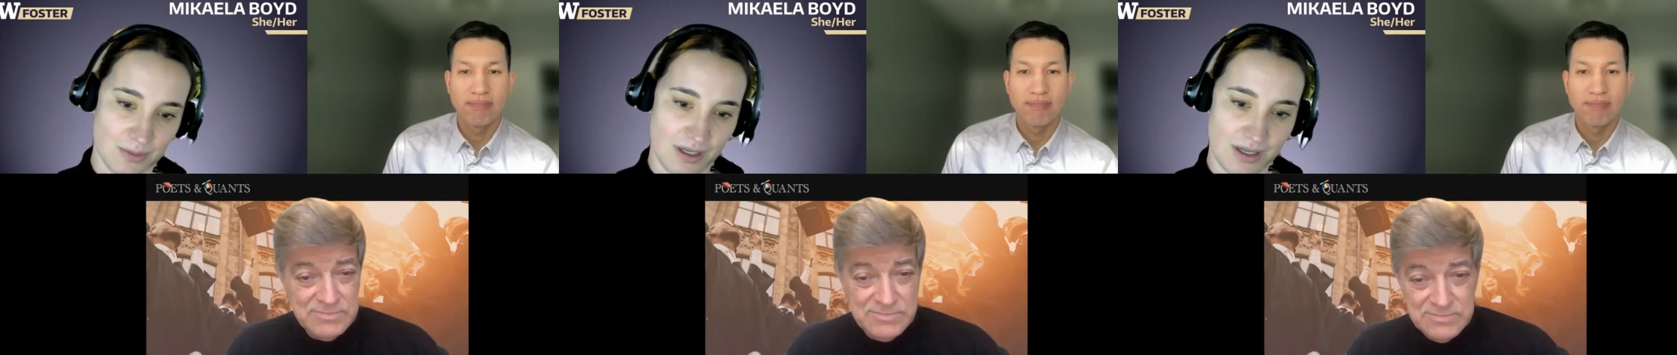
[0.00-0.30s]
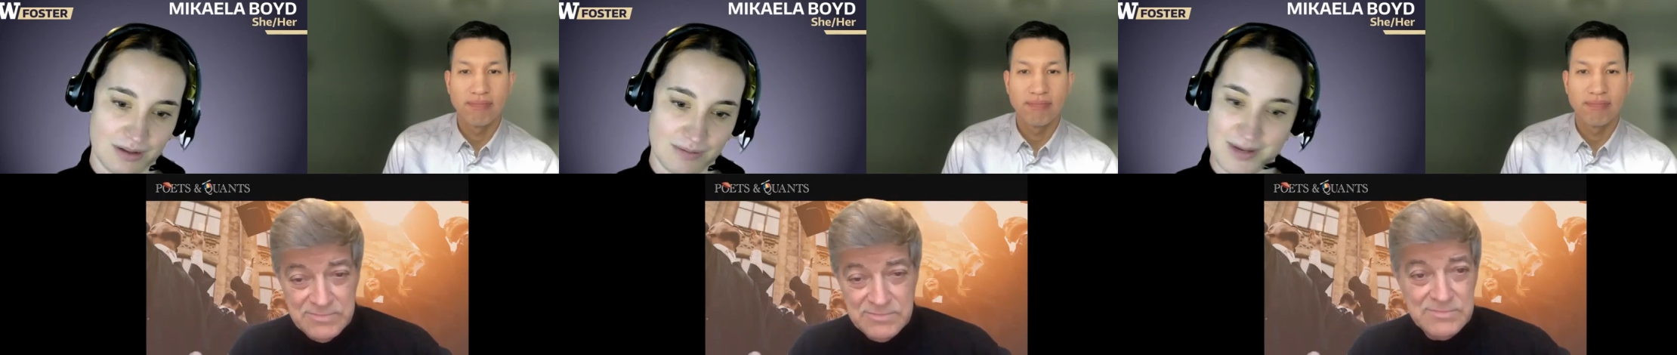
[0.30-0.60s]

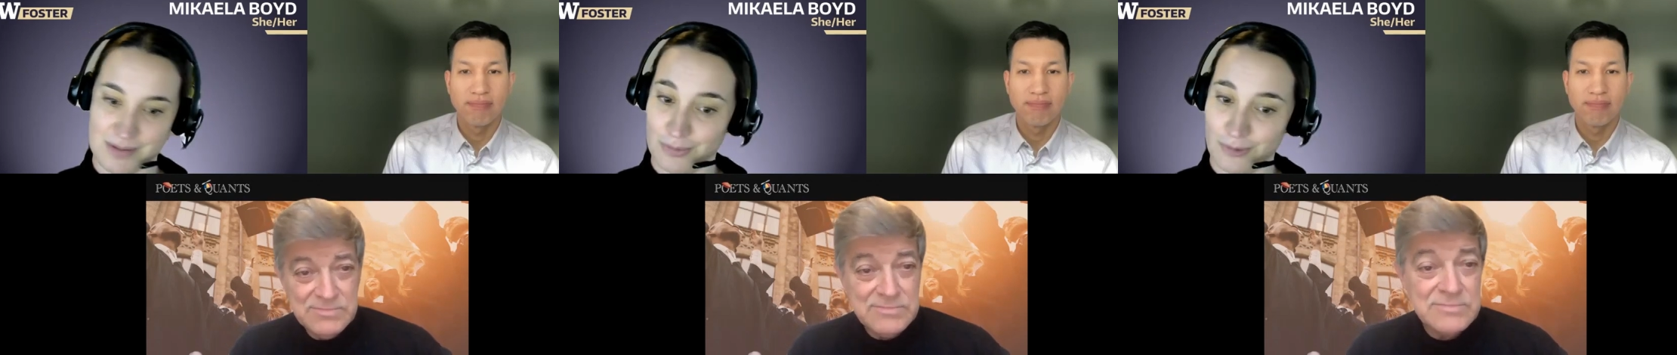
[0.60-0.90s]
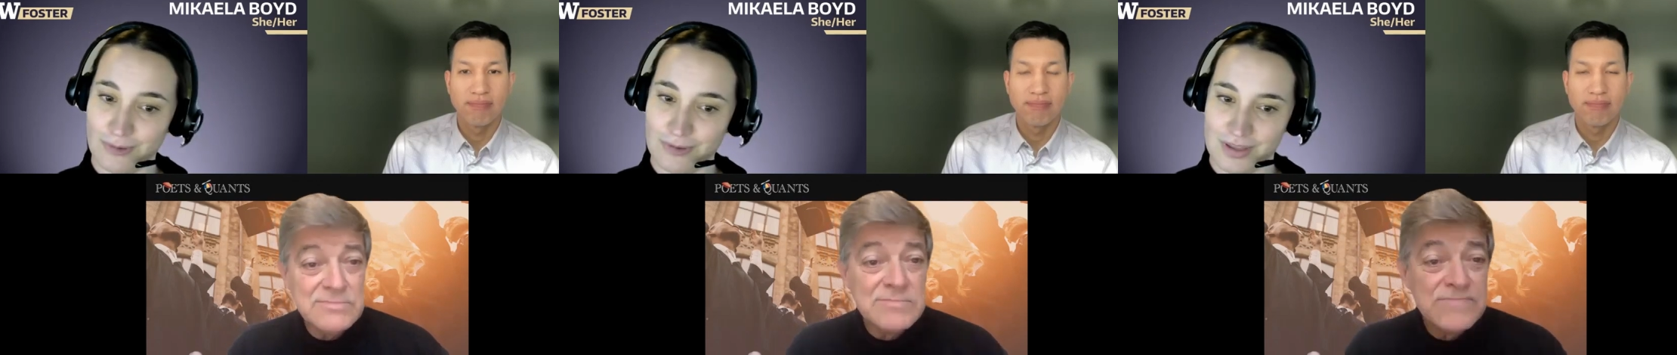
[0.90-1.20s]
Speaker 1: really the
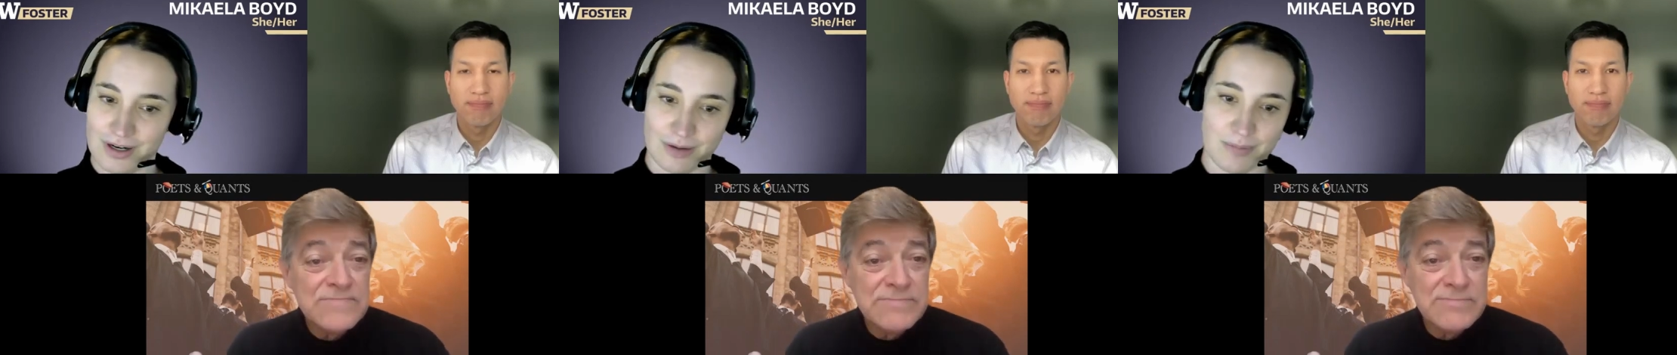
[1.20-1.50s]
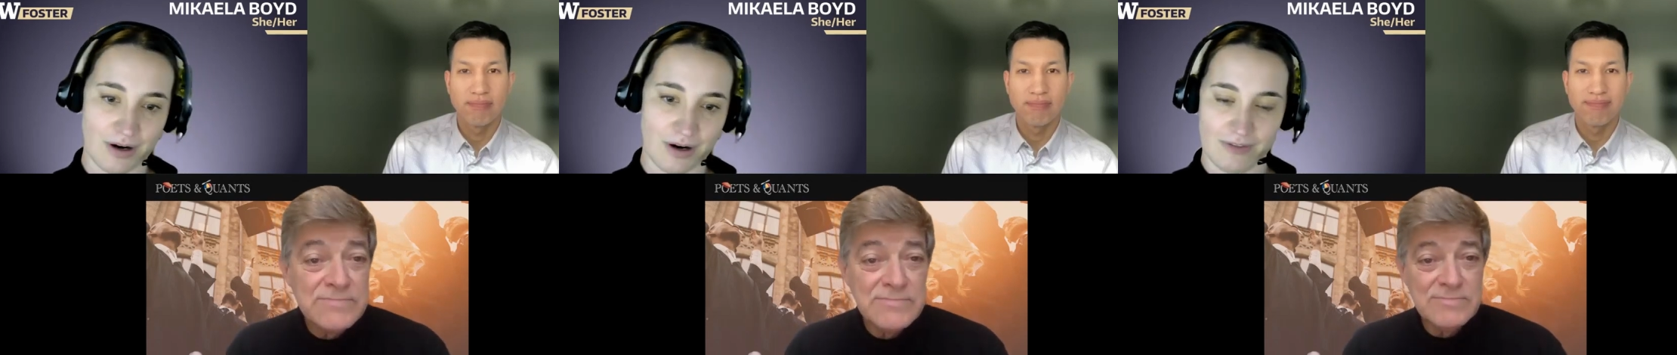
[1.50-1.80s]
people that are a
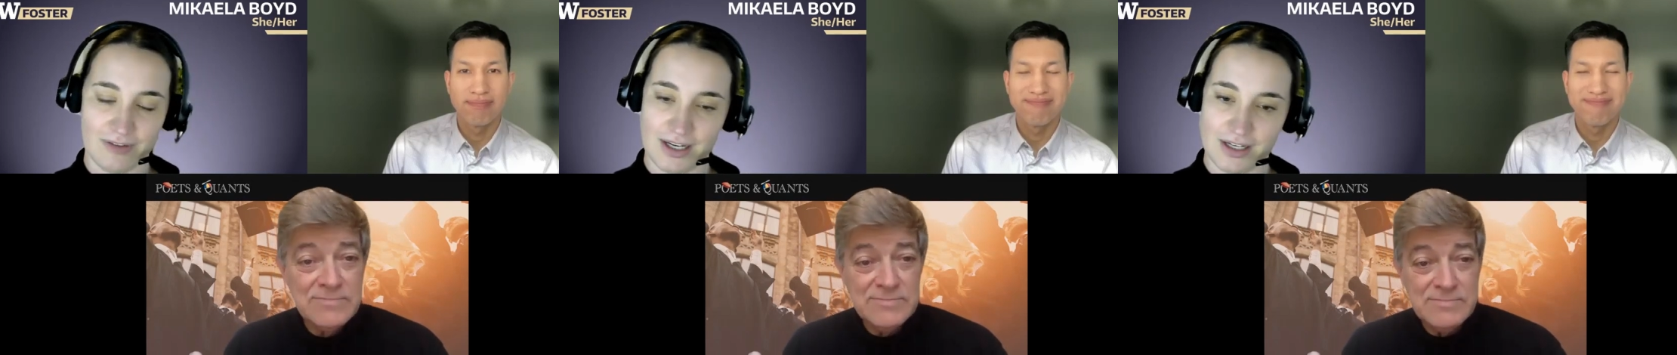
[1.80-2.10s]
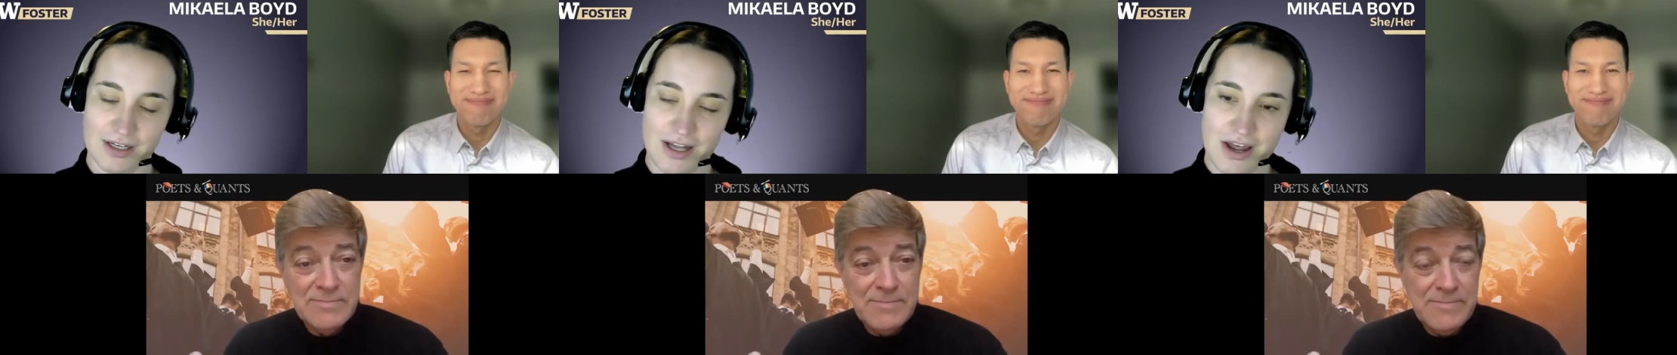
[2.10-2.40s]
part of it.